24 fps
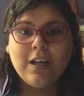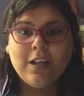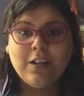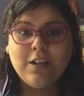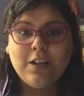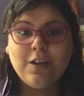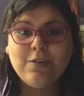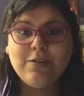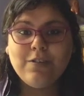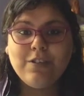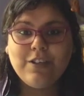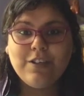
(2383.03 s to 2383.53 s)

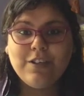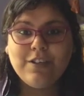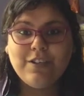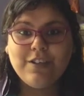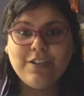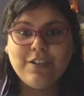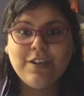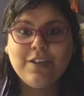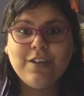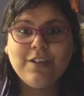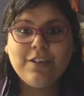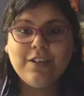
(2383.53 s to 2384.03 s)
Close our
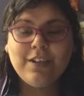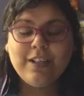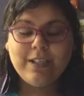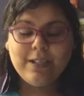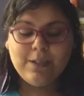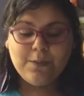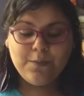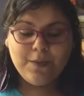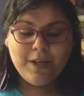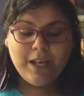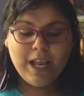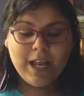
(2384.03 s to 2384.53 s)
circle
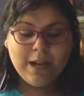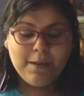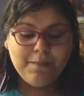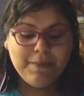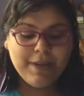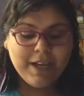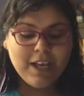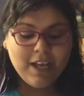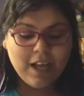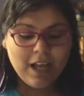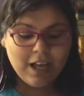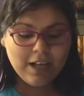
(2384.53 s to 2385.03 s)
as we had
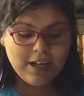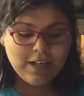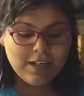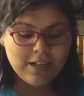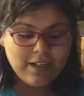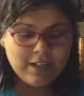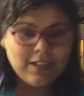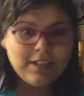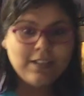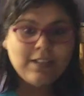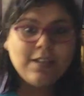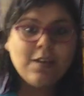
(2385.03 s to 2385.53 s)
begun,
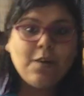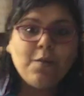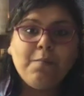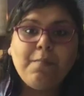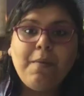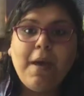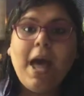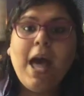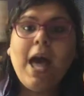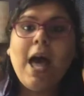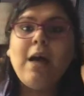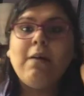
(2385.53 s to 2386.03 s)
so
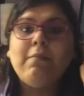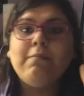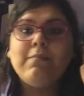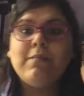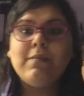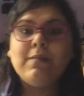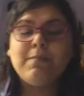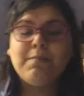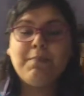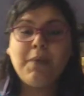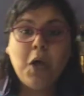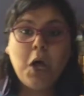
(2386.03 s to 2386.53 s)

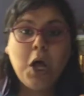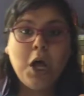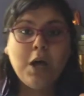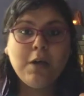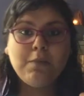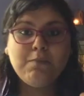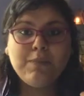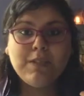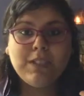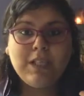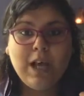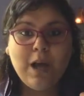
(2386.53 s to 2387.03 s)

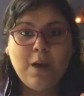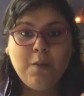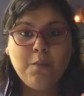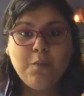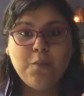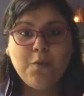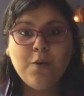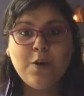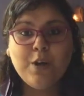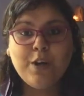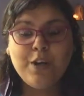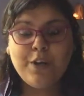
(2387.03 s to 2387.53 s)
palms
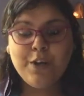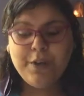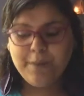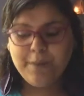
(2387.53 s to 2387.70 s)
upward.